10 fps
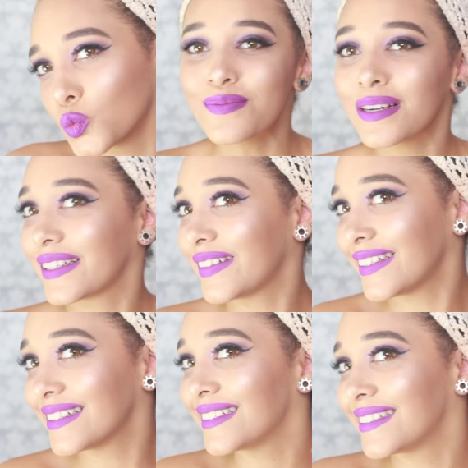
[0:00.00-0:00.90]
Oh my
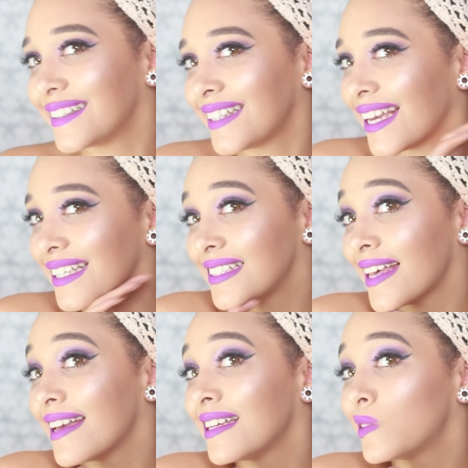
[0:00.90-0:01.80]
god, that is
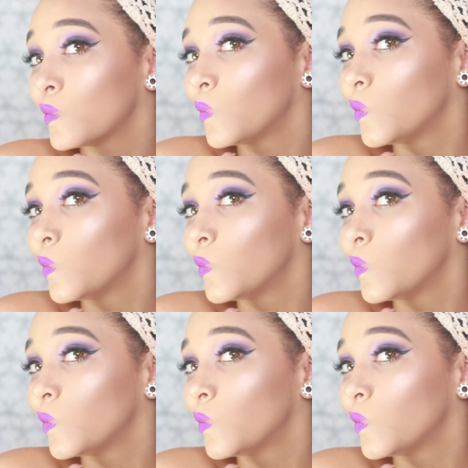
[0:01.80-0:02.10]
the end